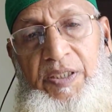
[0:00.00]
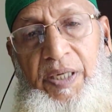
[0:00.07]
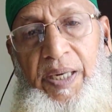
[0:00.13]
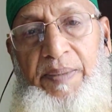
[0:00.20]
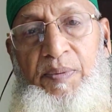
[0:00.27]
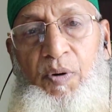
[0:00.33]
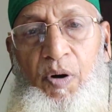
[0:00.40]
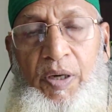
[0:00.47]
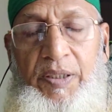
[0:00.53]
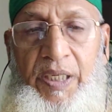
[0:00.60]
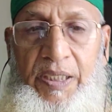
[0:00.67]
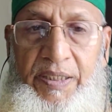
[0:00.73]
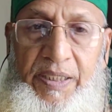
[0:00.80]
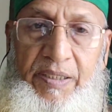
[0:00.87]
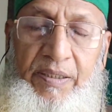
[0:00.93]
Time on
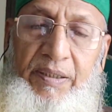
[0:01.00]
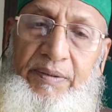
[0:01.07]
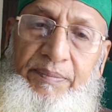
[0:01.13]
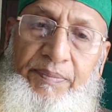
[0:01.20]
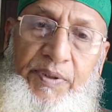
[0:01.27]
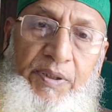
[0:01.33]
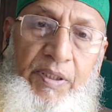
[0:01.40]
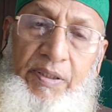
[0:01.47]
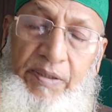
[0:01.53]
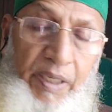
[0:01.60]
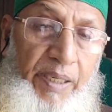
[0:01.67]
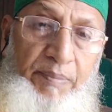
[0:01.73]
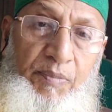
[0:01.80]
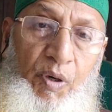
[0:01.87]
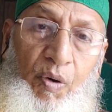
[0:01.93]
100,
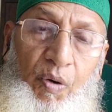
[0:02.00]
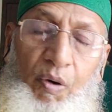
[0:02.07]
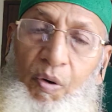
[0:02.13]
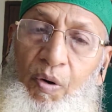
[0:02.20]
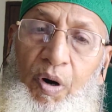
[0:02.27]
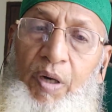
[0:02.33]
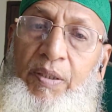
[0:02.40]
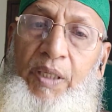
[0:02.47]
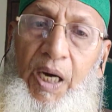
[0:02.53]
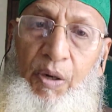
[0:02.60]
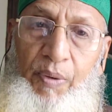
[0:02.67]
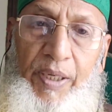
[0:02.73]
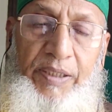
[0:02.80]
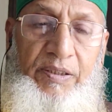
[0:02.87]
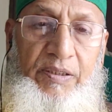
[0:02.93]
time on
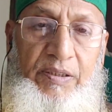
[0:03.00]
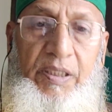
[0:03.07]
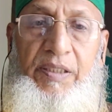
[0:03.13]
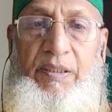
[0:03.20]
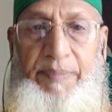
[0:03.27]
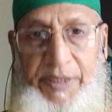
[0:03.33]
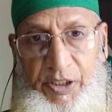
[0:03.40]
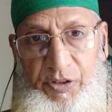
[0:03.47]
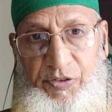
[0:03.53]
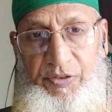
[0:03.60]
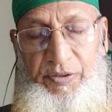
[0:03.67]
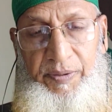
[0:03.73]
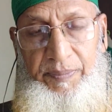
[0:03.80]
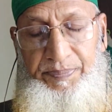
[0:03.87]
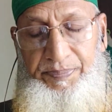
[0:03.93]
hour 30
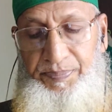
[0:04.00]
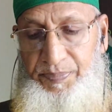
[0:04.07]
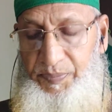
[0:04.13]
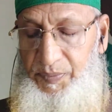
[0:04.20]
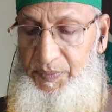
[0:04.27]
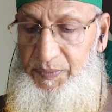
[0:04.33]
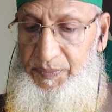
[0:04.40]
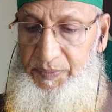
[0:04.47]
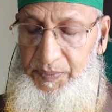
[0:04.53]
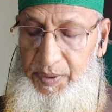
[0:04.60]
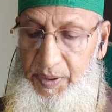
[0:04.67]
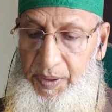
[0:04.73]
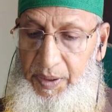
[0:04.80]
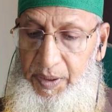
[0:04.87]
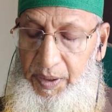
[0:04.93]
minutes.
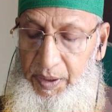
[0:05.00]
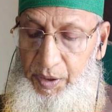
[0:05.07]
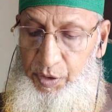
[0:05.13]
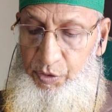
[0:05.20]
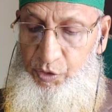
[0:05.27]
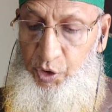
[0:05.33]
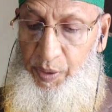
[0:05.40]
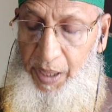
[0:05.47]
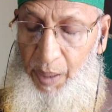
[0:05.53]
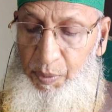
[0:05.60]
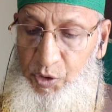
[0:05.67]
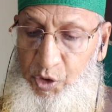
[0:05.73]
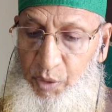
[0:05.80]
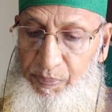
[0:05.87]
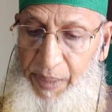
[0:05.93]
So
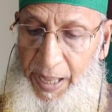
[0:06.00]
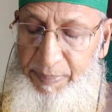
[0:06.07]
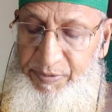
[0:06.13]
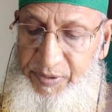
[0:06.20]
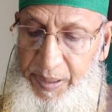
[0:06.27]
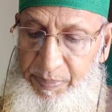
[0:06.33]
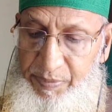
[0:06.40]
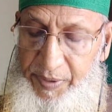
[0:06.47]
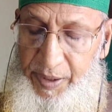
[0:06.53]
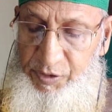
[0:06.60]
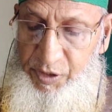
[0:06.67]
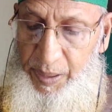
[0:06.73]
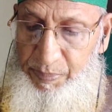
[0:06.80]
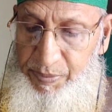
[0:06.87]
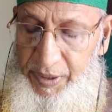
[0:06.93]
about the
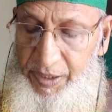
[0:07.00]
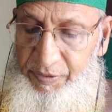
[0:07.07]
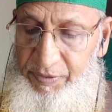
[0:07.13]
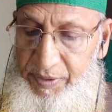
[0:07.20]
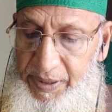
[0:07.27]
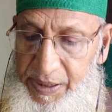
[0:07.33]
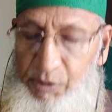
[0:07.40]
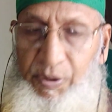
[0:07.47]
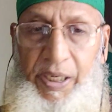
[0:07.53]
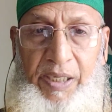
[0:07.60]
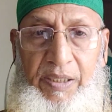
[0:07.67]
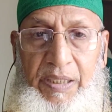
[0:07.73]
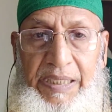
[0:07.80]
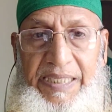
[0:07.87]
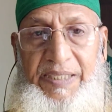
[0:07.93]
5 chapters, you
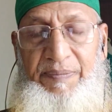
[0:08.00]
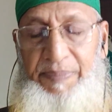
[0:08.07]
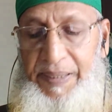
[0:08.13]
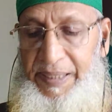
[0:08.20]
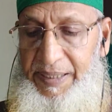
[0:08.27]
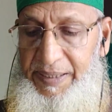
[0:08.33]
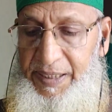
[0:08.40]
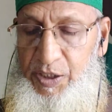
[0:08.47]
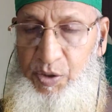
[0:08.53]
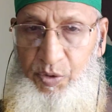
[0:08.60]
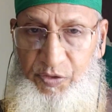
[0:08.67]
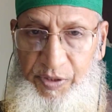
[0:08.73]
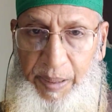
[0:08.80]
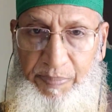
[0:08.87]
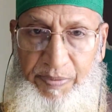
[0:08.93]
can leave any
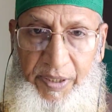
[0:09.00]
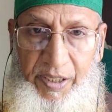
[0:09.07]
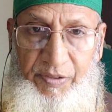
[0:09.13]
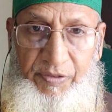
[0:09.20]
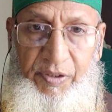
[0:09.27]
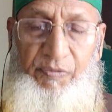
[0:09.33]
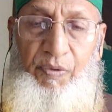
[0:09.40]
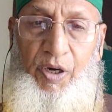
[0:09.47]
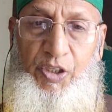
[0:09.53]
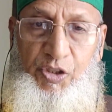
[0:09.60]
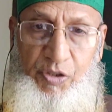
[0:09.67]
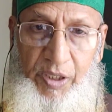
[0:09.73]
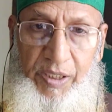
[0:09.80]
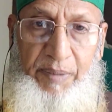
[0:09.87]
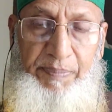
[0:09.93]
2 chapters for
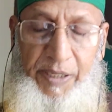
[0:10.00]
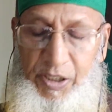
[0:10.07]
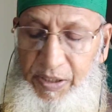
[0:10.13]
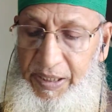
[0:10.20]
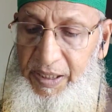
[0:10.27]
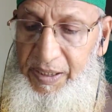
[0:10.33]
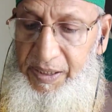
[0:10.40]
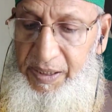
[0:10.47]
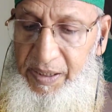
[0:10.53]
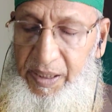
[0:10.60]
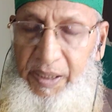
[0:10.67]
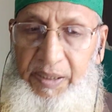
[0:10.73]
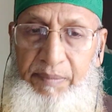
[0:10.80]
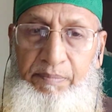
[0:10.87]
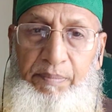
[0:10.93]
study practically,
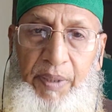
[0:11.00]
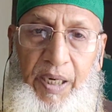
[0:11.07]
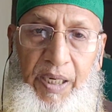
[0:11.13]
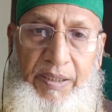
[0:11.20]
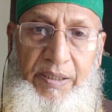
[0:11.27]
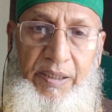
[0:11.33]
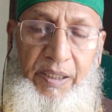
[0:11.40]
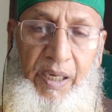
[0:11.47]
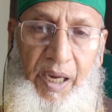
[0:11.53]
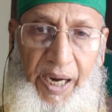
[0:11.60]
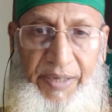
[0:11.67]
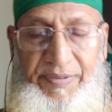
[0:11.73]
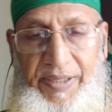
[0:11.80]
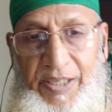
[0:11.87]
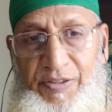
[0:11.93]
but
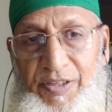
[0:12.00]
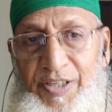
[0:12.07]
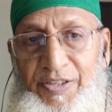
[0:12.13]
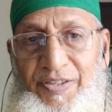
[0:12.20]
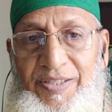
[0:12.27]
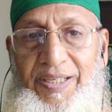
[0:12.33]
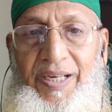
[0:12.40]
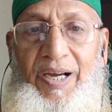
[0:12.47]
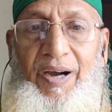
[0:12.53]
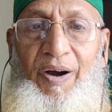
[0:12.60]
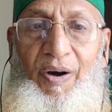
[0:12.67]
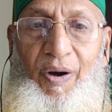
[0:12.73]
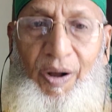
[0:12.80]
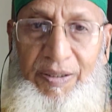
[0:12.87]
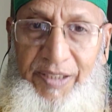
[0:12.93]
I suggest
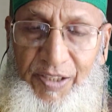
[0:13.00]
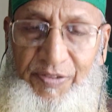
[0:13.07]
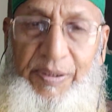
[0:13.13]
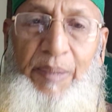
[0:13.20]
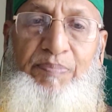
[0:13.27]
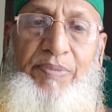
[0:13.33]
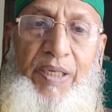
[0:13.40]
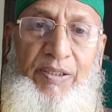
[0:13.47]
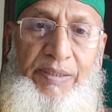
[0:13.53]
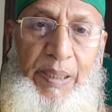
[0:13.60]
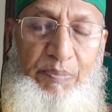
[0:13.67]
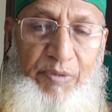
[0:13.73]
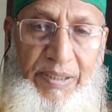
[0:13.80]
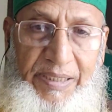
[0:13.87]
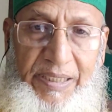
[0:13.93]
all the chapters you
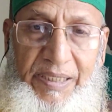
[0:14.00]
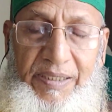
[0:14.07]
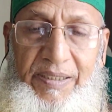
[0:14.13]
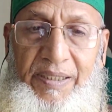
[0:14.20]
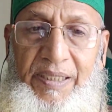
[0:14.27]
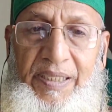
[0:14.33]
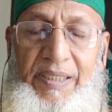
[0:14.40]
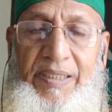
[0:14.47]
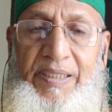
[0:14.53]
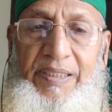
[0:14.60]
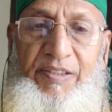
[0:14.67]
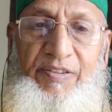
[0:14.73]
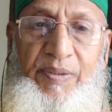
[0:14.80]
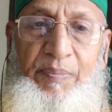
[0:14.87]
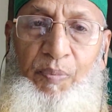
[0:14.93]
have to read.
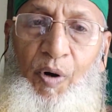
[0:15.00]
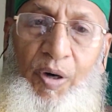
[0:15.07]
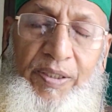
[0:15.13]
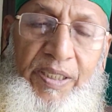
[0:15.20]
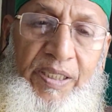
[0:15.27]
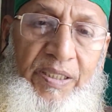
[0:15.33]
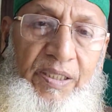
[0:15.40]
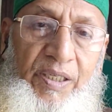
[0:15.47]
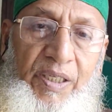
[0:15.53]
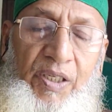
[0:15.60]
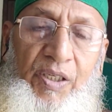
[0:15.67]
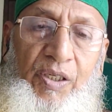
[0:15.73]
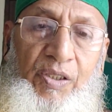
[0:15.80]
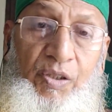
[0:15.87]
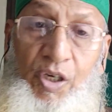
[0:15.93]
It is important
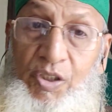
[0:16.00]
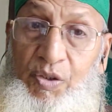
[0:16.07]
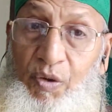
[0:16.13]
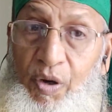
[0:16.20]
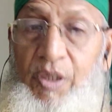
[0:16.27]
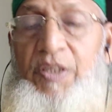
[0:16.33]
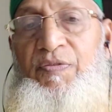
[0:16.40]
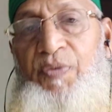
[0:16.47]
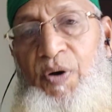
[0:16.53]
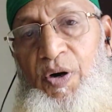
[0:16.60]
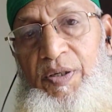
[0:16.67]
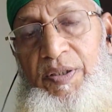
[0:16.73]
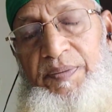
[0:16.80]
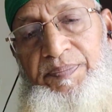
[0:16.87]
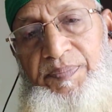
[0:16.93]
not only
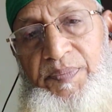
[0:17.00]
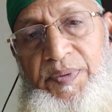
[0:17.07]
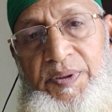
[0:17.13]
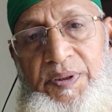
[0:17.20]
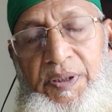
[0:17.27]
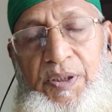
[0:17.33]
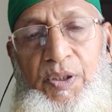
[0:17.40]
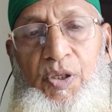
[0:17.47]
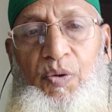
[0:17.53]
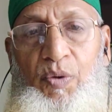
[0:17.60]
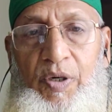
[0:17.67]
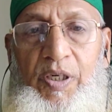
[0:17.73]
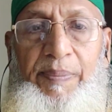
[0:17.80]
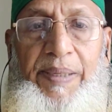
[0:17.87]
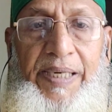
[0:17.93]
for your
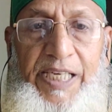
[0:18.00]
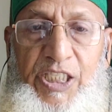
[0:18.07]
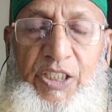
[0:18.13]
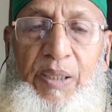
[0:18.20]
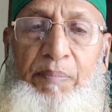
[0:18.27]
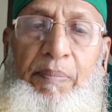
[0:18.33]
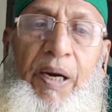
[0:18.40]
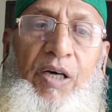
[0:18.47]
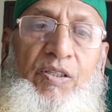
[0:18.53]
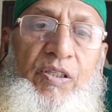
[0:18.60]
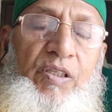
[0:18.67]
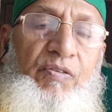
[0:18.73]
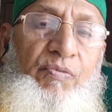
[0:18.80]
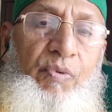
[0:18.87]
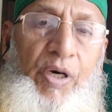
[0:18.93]
O-level exam,
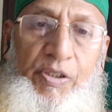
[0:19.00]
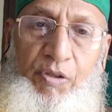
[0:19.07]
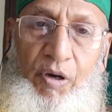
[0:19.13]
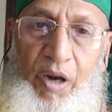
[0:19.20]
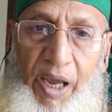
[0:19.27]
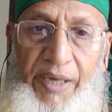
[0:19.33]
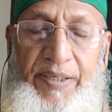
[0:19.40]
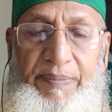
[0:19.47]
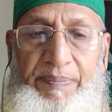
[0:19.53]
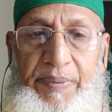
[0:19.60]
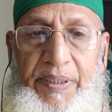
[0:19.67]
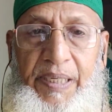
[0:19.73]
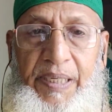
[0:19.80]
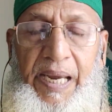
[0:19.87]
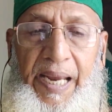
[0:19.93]
but for your life.
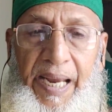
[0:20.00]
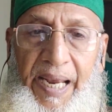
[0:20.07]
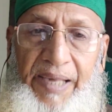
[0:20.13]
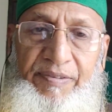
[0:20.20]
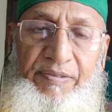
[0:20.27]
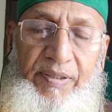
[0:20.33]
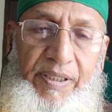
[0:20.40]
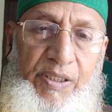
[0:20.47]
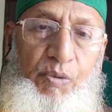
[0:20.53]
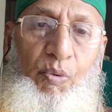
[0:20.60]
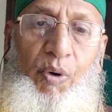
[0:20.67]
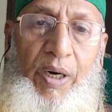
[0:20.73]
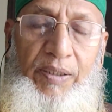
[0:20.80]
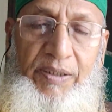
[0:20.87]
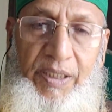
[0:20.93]
As
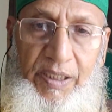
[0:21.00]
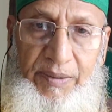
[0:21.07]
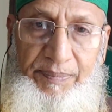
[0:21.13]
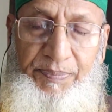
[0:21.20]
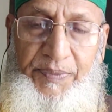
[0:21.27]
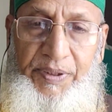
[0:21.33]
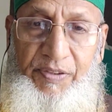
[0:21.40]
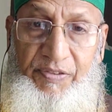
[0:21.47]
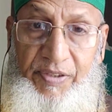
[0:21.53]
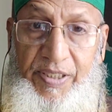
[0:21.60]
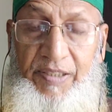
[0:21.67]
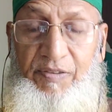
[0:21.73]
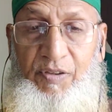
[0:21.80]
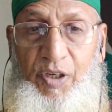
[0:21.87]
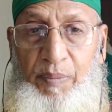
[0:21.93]
you are the
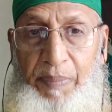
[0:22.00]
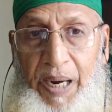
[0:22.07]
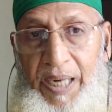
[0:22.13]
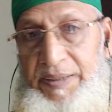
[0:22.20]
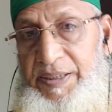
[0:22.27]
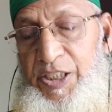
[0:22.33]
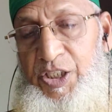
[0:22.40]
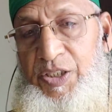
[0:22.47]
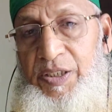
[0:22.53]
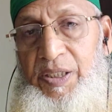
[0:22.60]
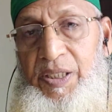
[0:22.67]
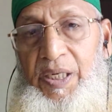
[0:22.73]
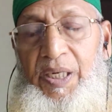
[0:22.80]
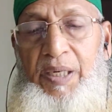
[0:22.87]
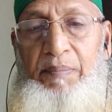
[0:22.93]
citizen of Bangladesh,
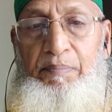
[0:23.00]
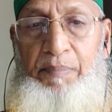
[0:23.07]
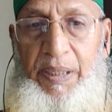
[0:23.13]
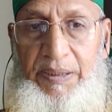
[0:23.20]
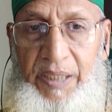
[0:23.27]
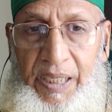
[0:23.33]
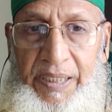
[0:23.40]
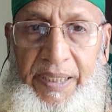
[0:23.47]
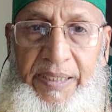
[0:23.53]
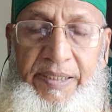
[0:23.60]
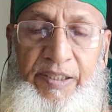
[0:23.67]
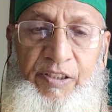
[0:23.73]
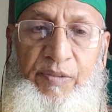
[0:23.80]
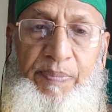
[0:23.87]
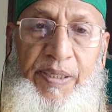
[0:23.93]

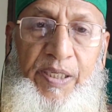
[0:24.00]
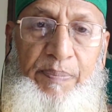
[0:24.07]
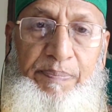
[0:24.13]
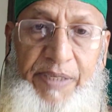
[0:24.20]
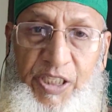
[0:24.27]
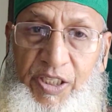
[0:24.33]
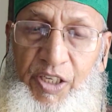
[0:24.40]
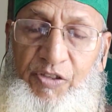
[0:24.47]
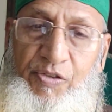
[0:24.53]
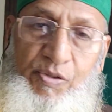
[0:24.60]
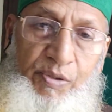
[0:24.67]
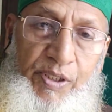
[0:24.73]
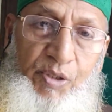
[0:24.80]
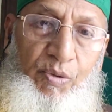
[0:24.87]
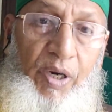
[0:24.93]
motherland is very precious
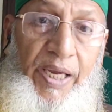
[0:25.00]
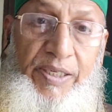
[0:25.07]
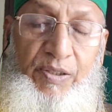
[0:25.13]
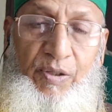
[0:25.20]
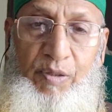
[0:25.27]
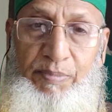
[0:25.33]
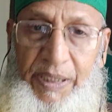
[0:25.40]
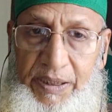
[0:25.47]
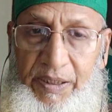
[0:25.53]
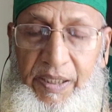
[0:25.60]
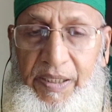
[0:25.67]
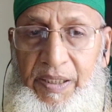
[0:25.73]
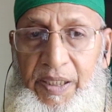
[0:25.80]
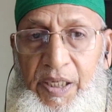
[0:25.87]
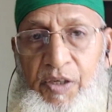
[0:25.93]
to you, like your mother.